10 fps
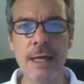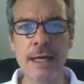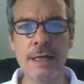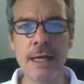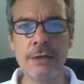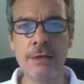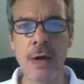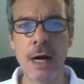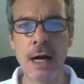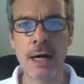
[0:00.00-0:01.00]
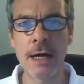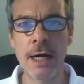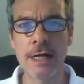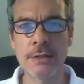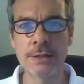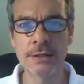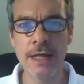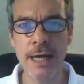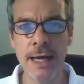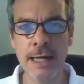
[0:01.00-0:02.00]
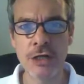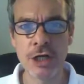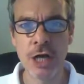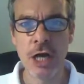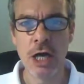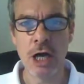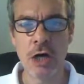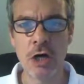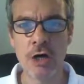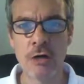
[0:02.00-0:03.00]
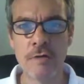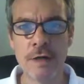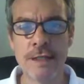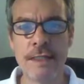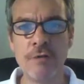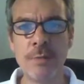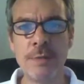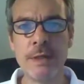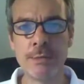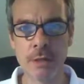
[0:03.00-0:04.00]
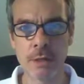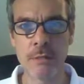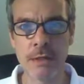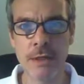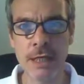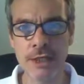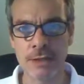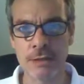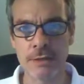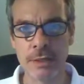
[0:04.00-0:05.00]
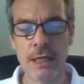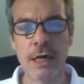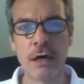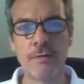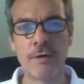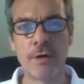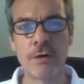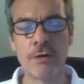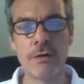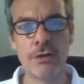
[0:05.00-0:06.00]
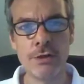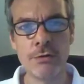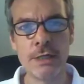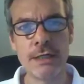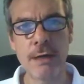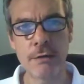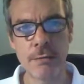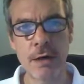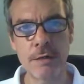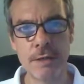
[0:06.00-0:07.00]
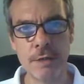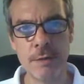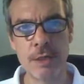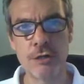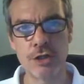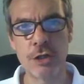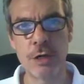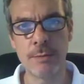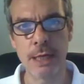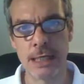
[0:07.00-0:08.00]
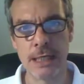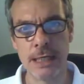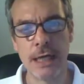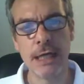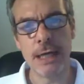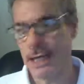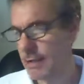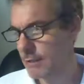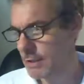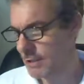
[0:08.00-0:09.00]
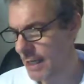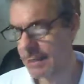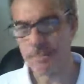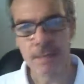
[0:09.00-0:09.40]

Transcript: and you are at the stage of developing a recommendation for a new integrated marketing communication campaign, and once again,